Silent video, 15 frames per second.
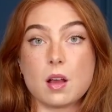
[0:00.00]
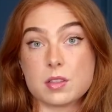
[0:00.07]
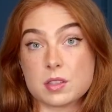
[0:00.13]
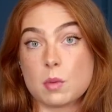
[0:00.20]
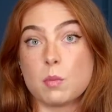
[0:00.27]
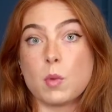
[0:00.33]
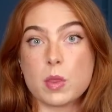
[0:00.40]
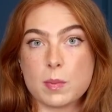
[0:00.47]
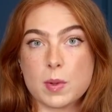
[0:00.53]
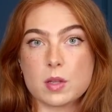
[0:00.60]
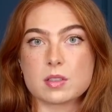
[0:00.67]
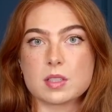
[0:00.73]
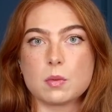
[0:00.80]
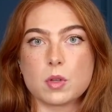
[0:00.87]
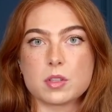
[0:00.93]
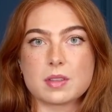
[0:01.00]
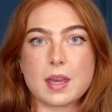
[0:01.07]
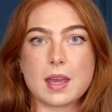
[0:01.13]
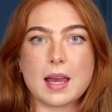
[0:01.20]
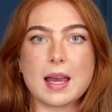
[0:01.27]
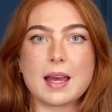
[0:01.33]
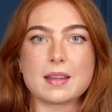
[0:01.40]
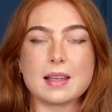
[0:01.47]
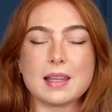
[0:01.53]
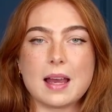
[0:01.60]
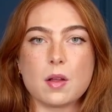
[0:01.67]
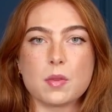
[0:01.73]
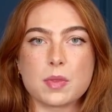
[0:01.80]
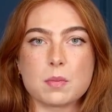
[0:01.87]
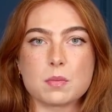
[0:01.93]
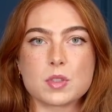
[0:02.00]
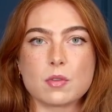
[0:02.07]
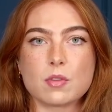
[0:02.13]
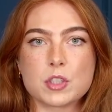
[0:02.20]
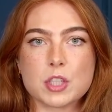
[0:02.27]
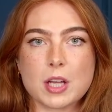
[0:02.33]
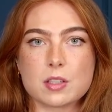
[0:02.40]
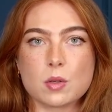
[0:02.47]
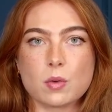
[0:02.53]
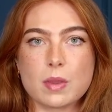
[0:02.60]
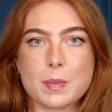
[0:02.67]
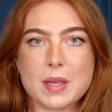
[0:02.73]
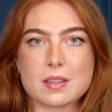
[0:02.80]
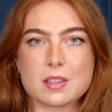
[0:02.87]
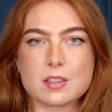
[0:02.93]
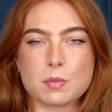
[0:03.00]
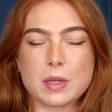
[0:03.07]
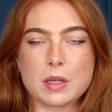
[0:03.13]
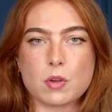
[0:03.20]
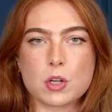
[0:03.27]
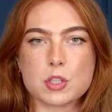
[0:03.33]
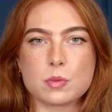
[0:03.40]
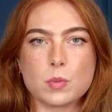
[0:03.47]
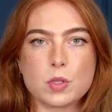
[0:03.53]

asked them what the policy was that had allowed them to reject you on the basis of being Russian,